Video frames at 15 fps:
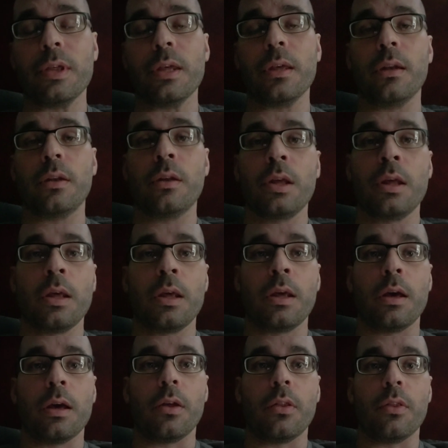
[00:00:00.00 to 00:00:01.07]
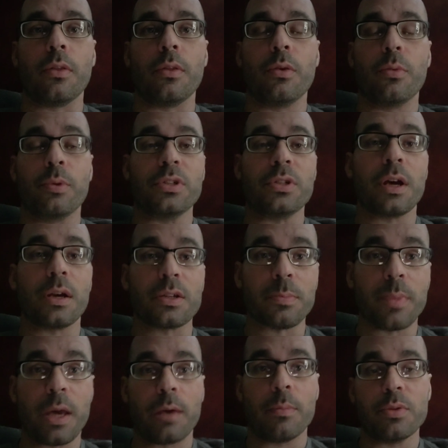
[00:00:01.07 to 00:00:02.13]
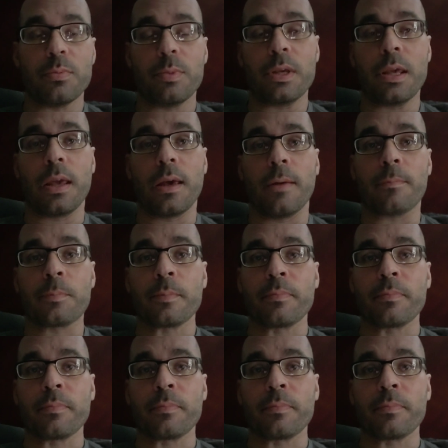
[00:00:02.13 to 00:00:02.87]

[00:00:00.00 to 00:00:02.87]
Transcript: Then the Rituximab is began.